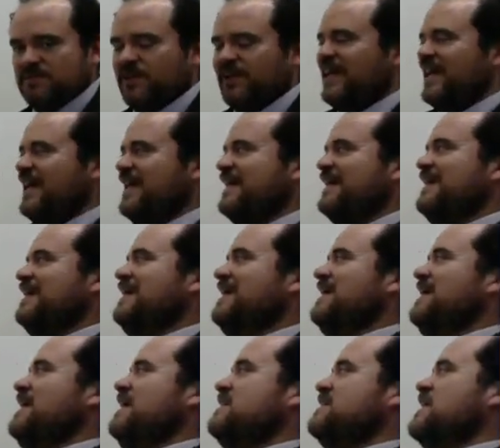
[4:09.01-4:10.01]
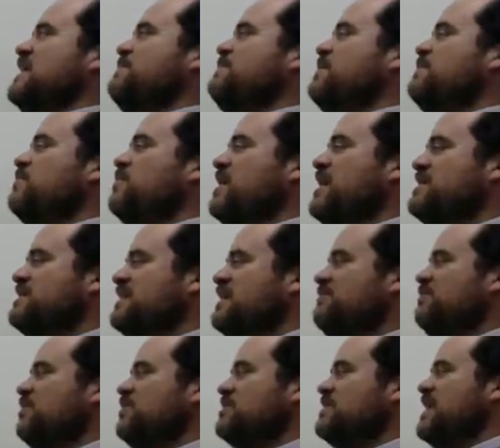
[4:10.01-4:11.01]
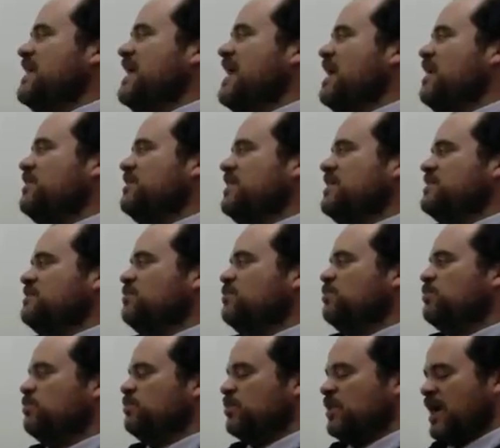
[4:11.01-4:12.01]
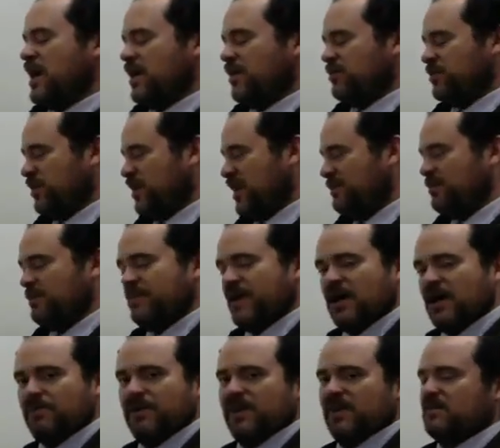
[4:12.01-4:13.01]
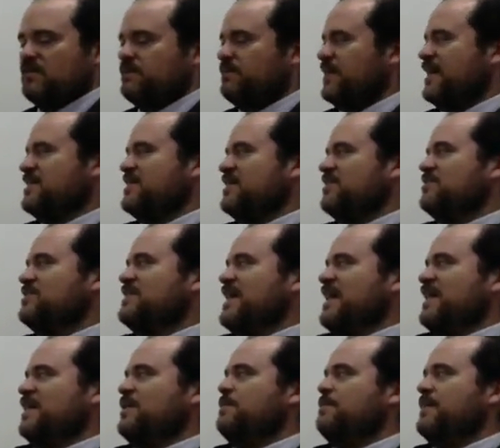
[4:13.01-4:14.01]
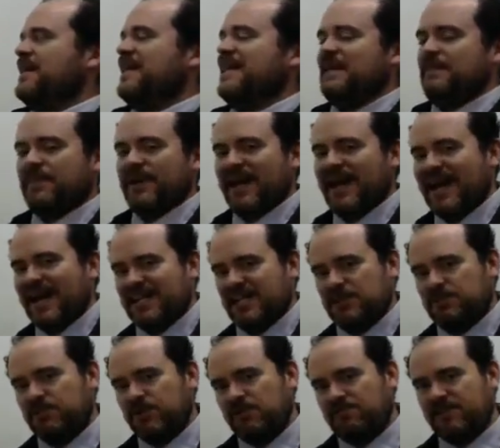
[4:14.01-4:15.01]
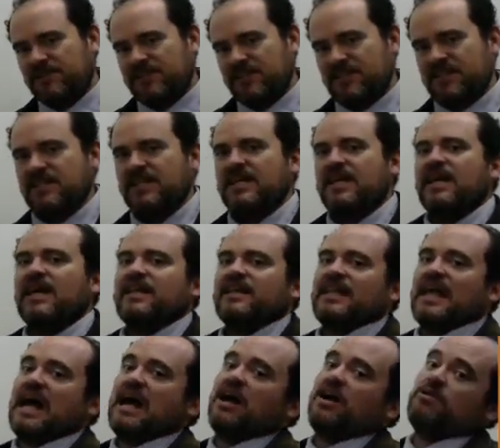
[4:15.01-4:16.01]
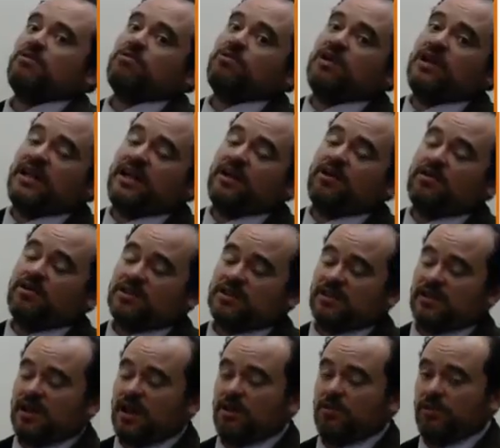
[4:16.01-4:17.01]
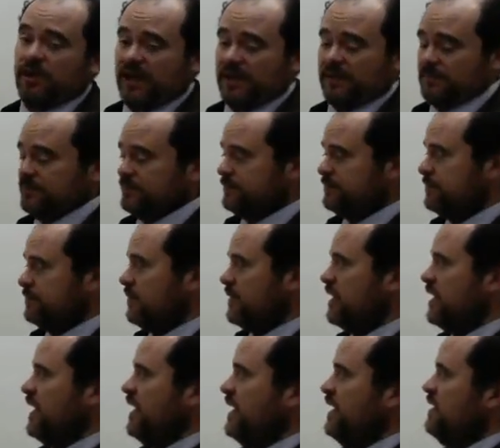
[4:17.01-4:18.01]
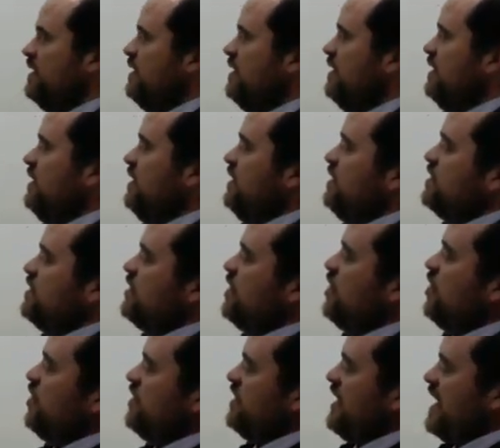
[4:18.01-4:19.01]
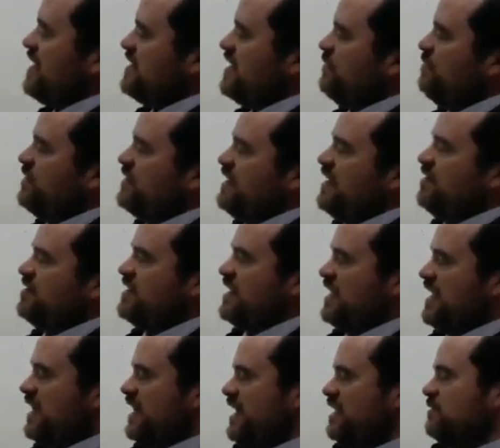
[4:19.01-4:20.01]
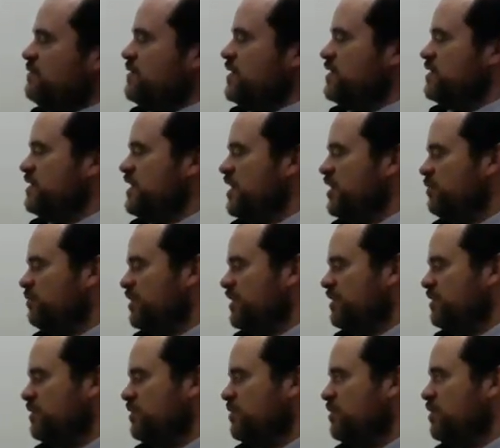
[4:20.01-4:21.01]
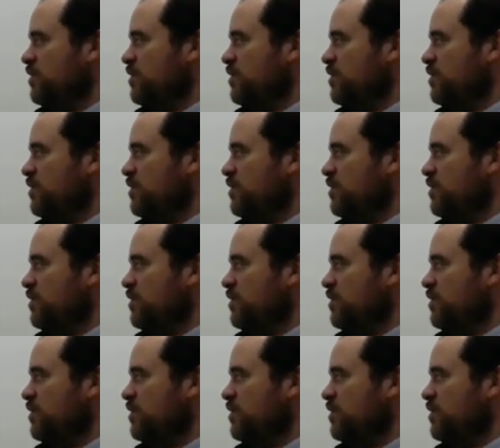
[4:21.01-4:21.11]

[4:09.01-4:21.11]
But again, instead of memorizing, if you understand how you come about by this, by actually understanding the meaning behind these prefixes, that really goes a long way. Okay? So that's how it works out. So here's another one.